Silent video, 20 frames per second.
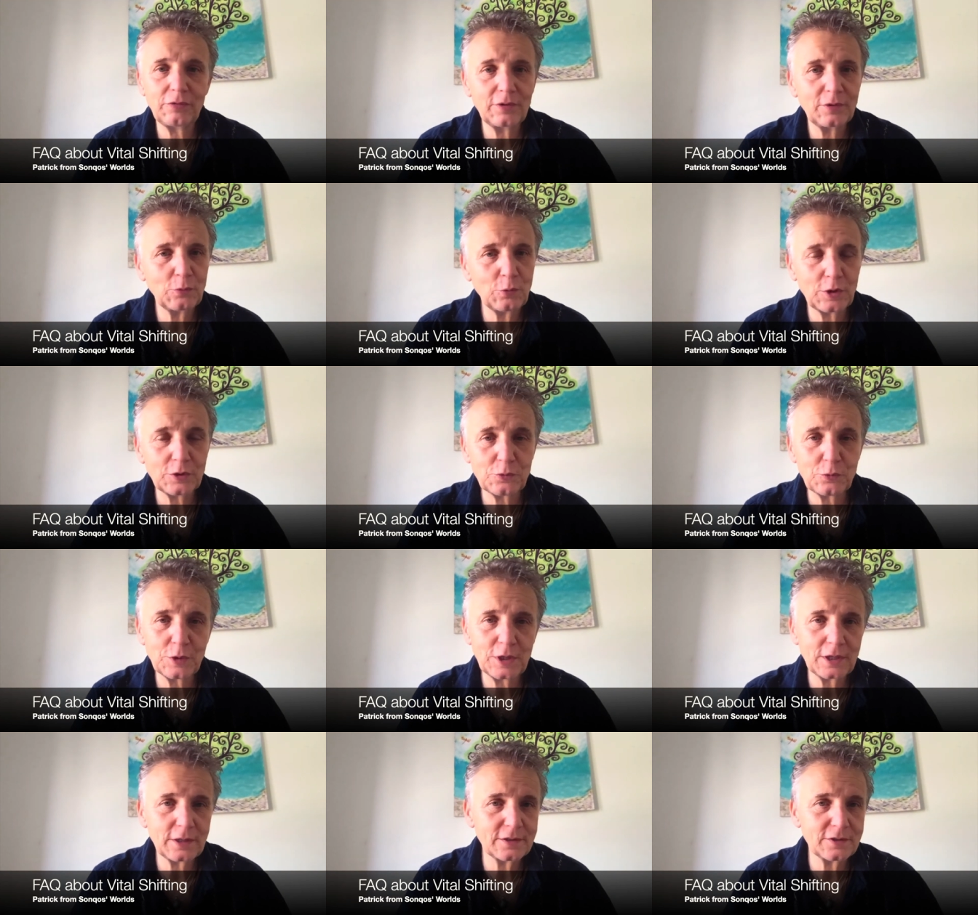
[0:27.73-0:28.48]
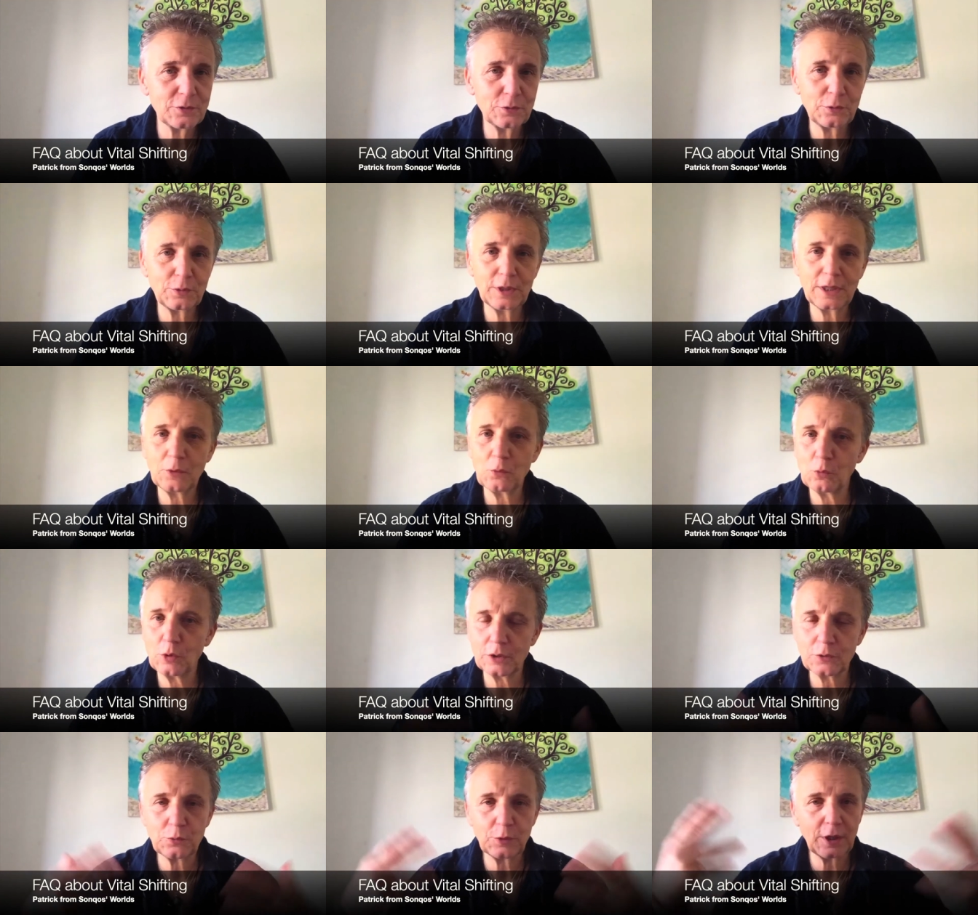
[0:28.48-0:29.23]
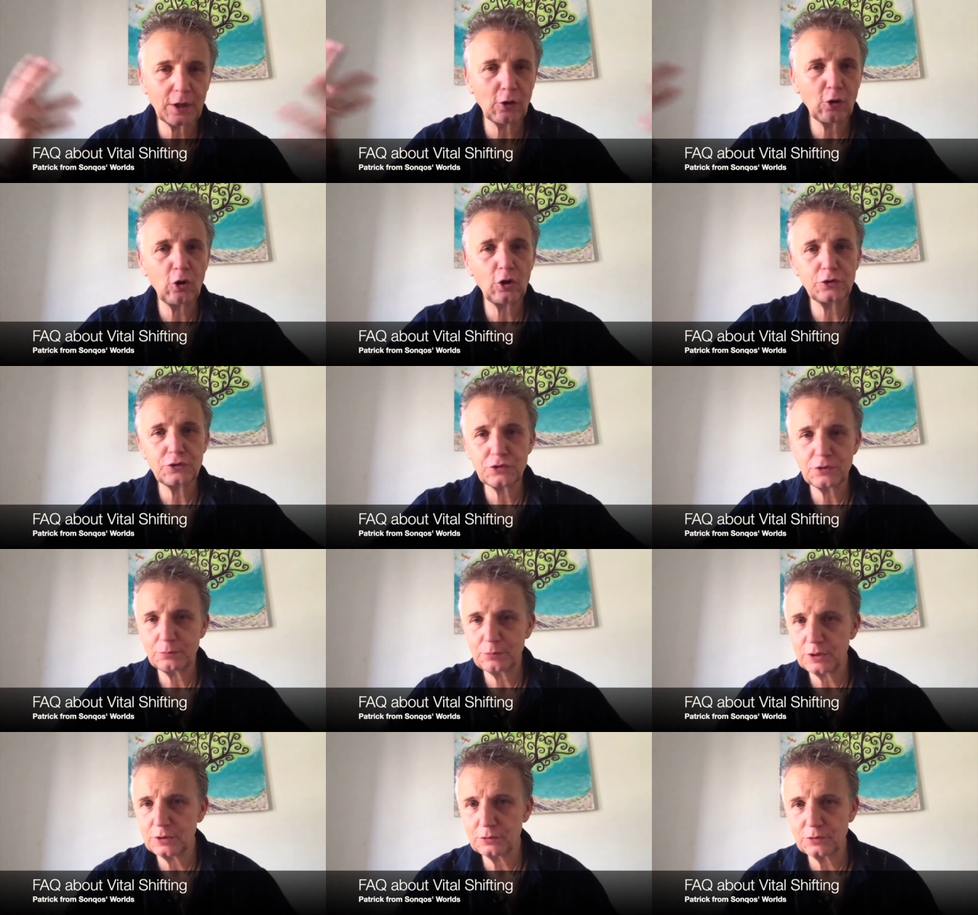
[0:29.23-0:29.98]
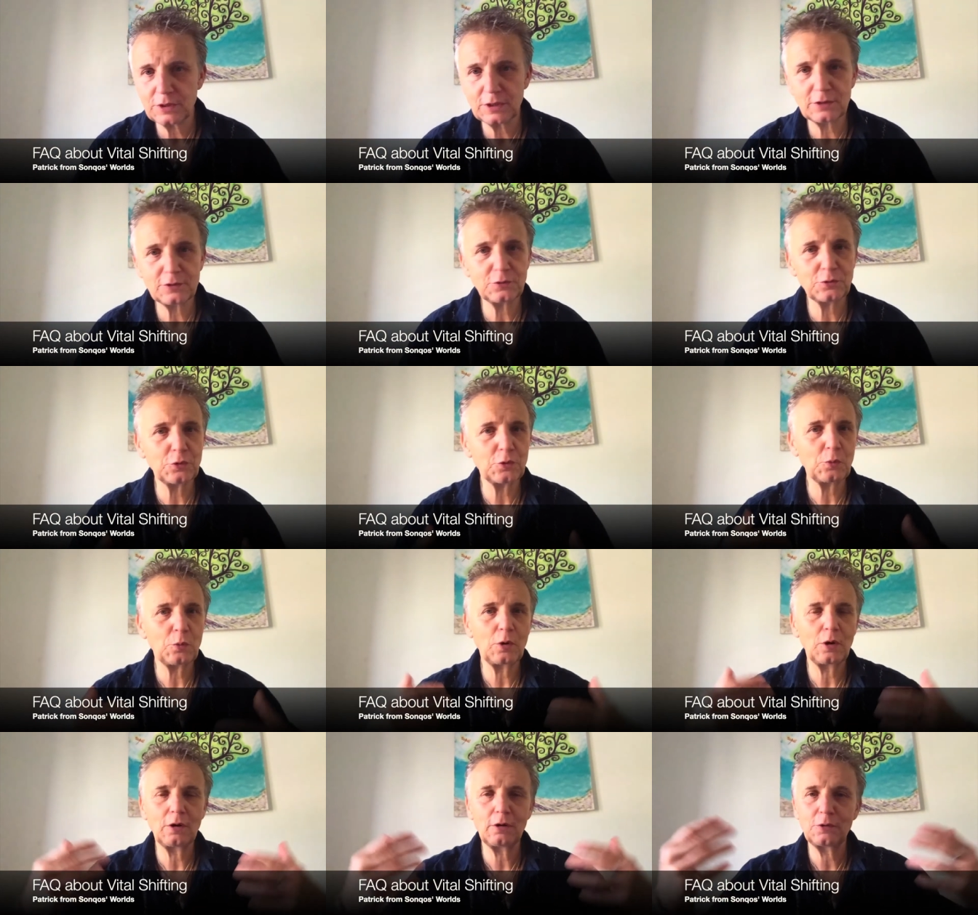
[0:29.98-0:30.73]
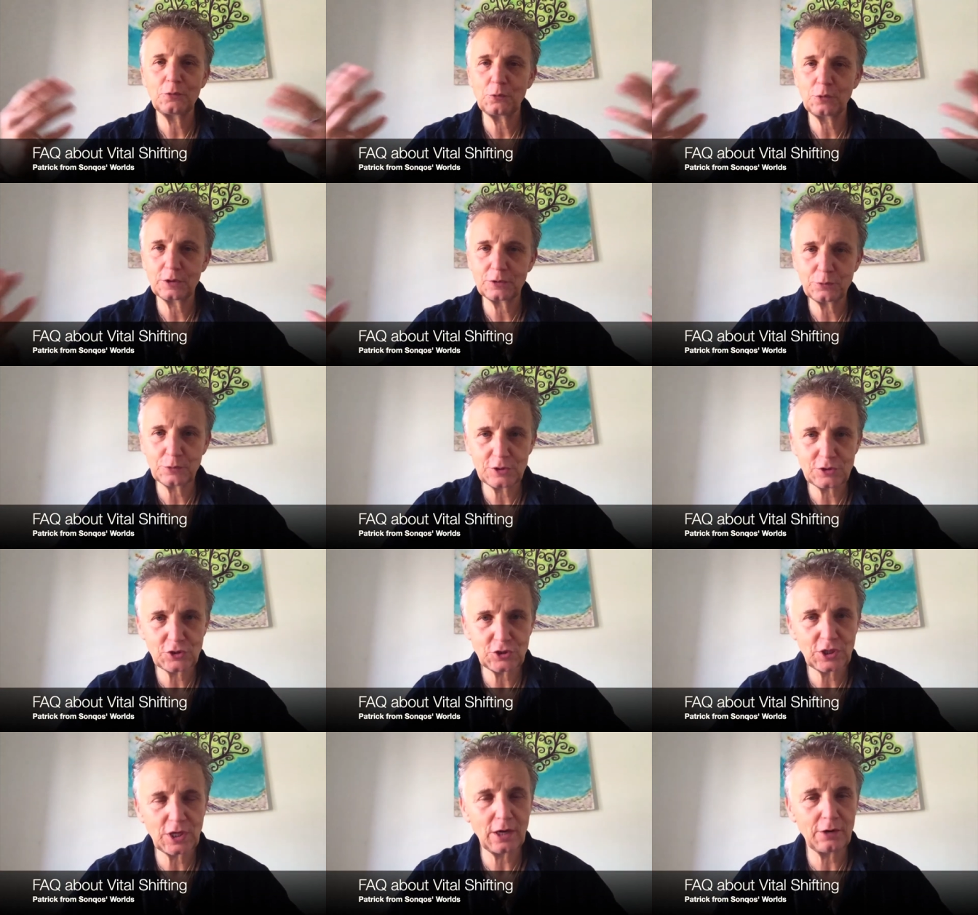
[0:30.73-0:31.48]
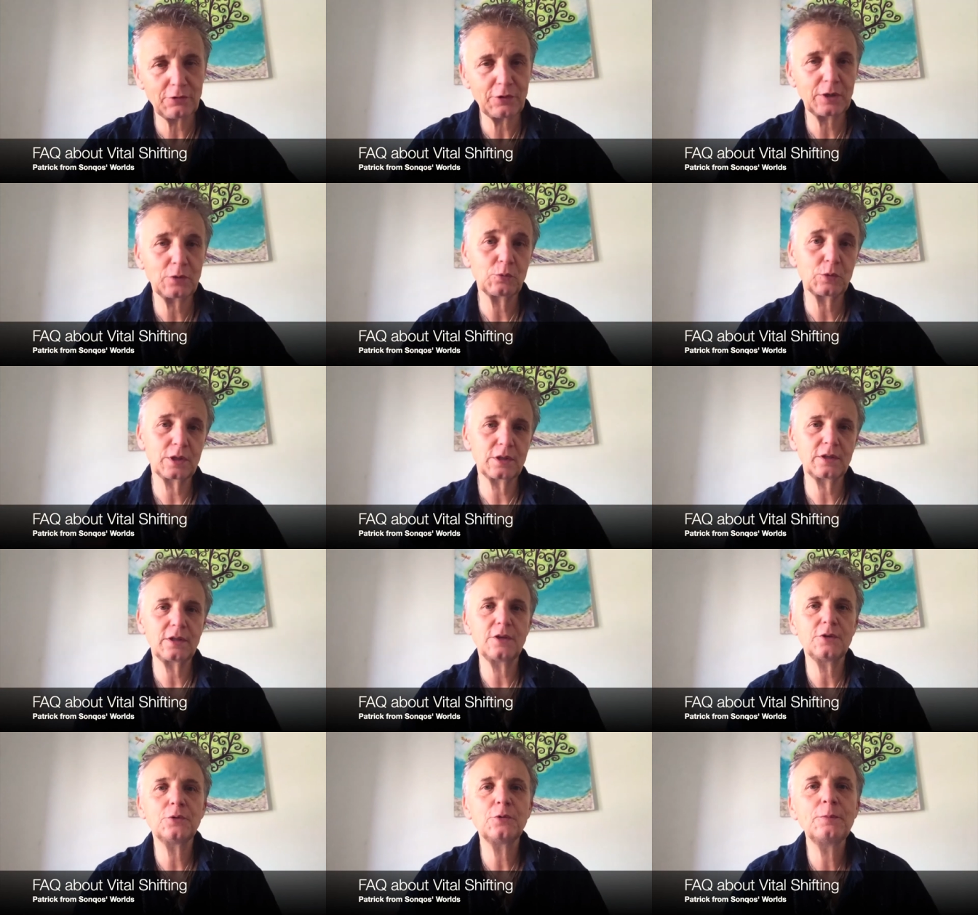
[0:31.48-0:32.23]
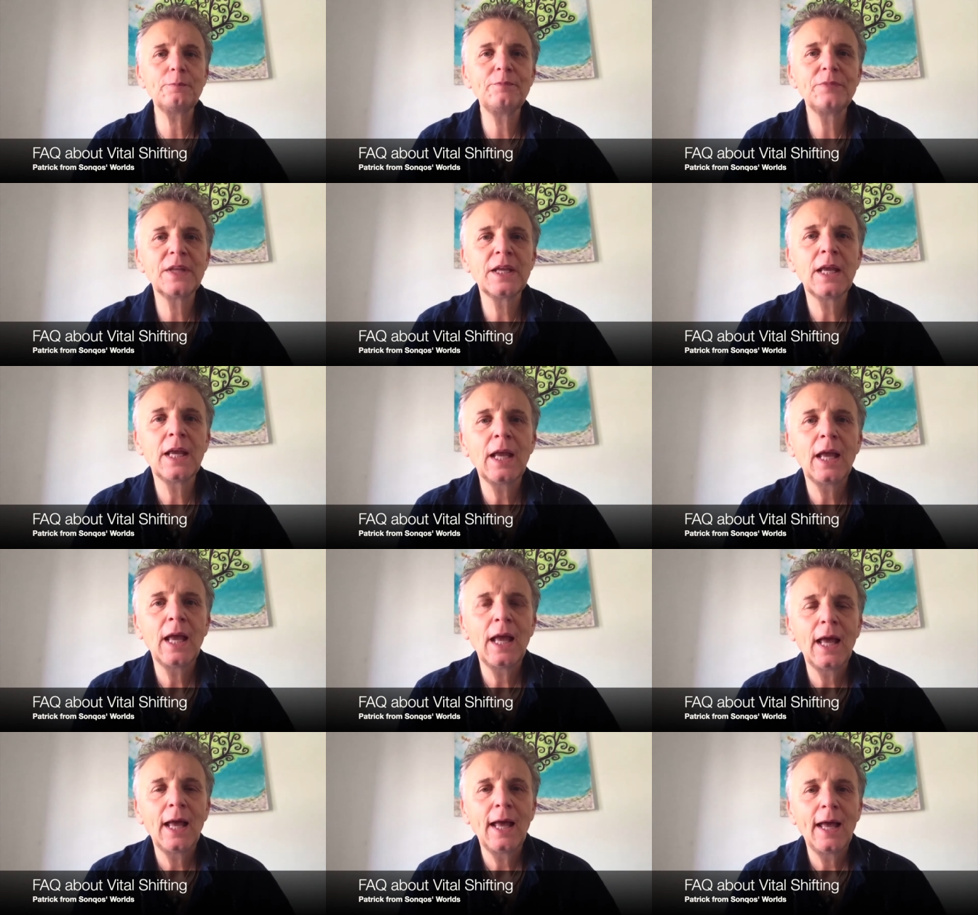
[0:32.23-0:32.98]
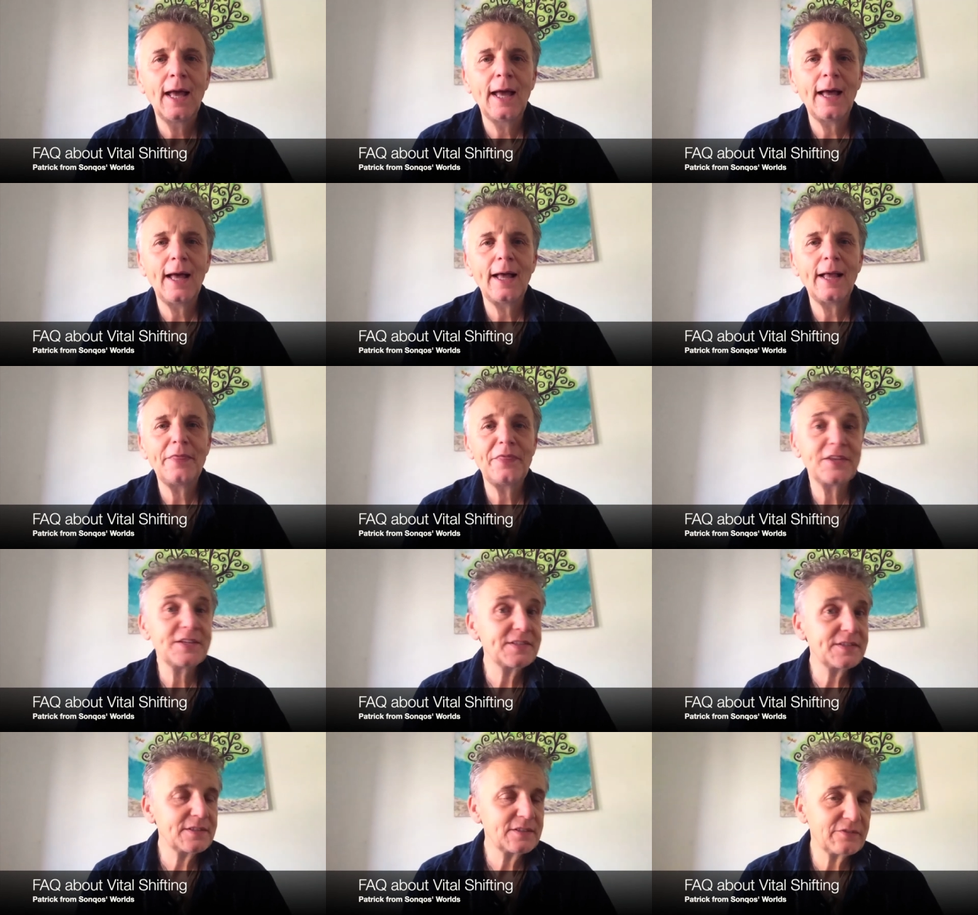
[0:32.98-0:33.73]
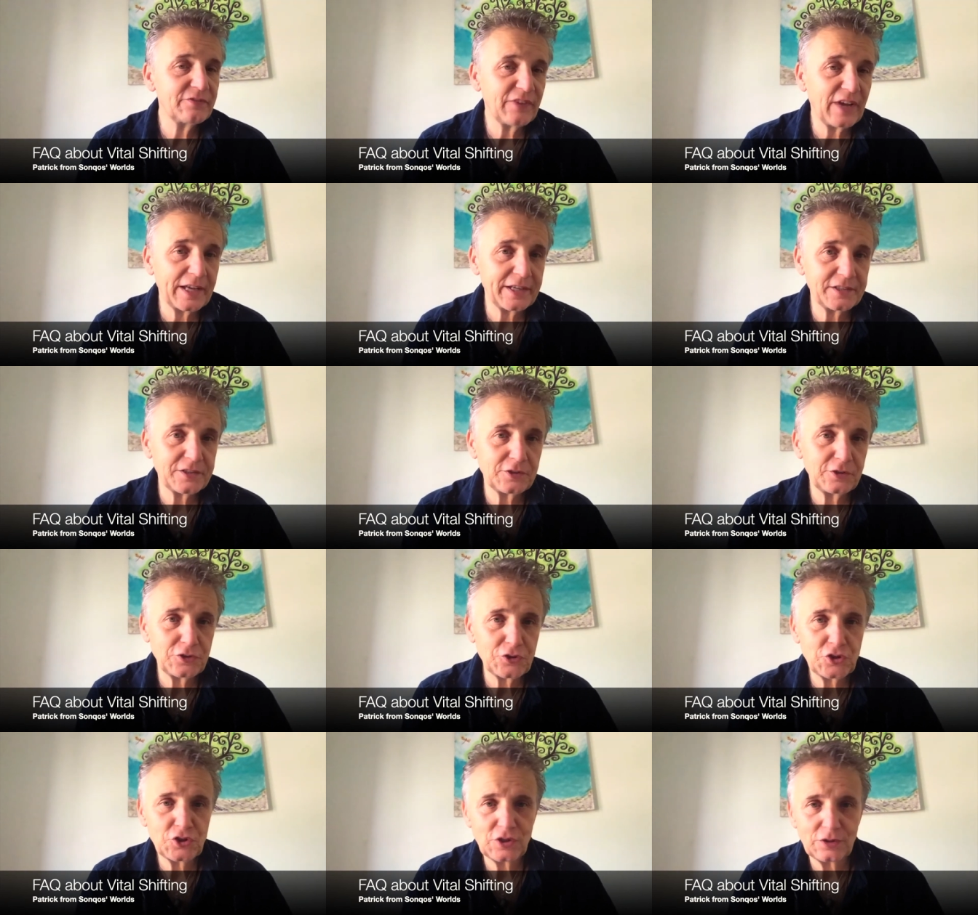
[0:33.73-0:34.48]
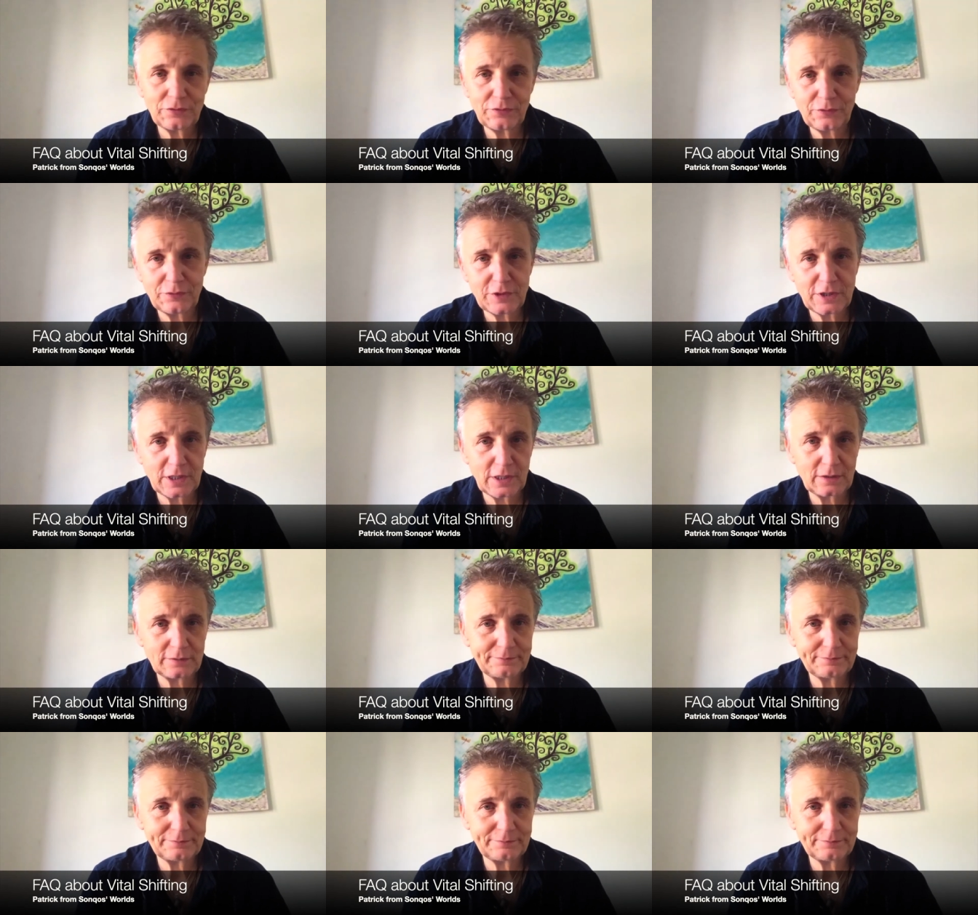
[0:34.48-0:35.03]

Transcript: what we are doing, what we are contributing to the world, what we're sharing with you. And this is vital shifting.